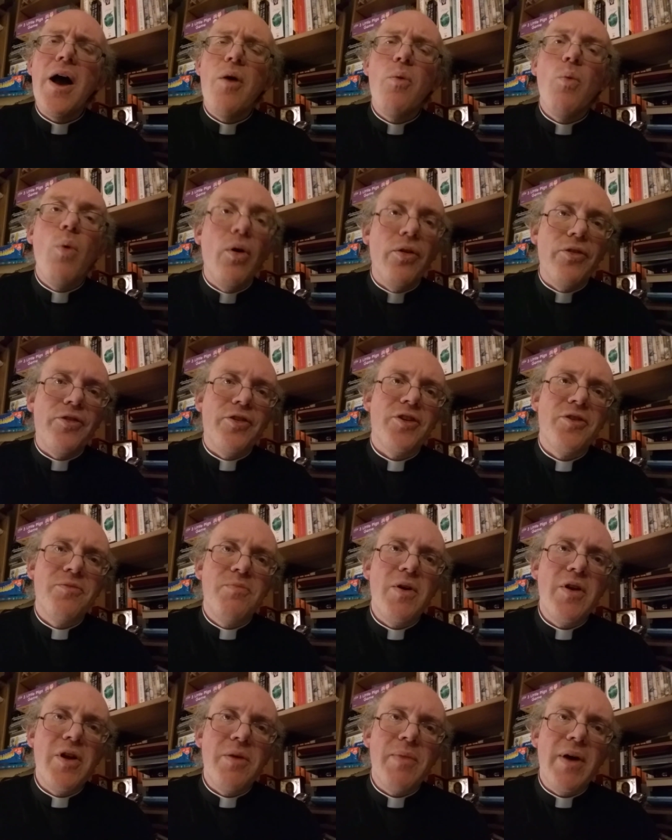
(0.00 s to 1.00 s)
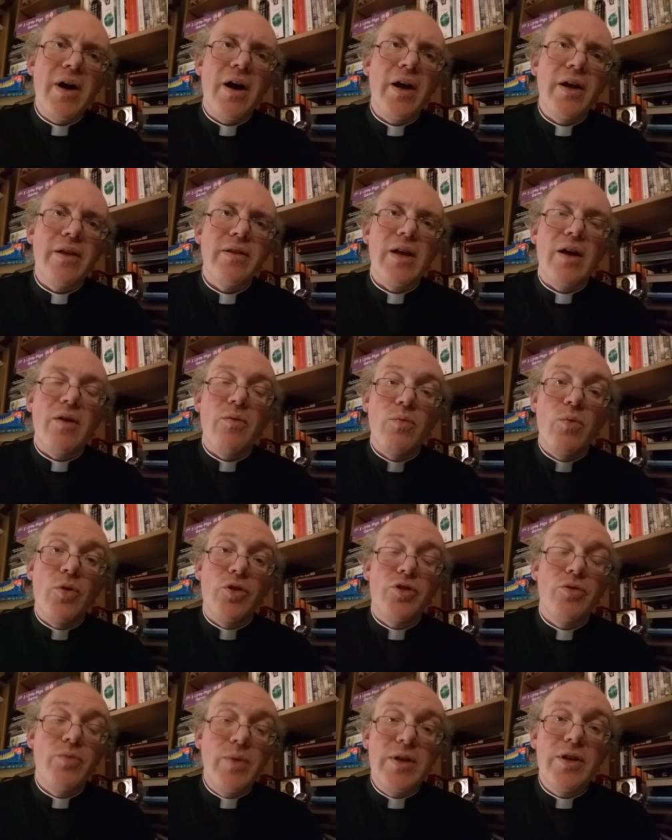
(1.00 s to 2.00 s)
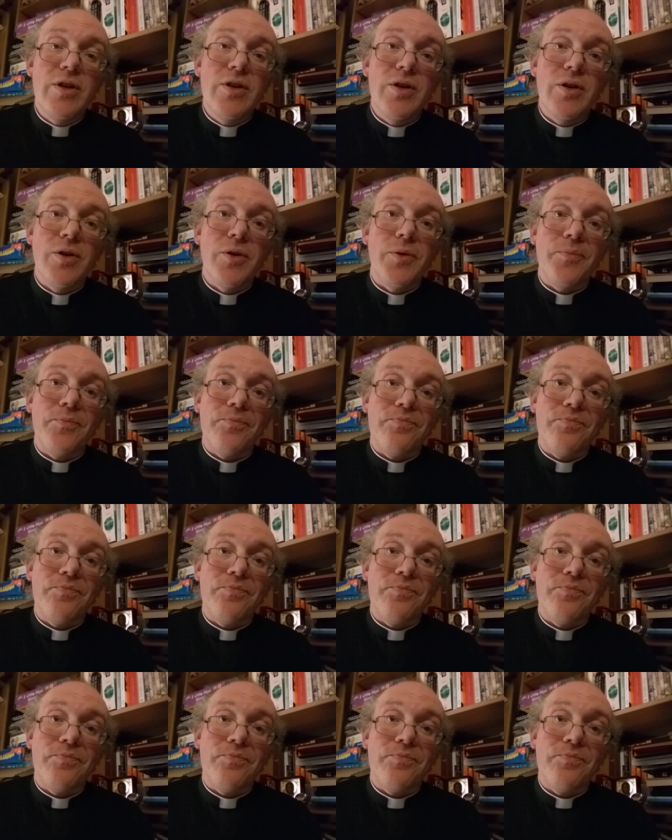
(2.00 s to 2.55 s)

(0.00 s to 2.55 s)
what's the spirit behind that? What are we to do?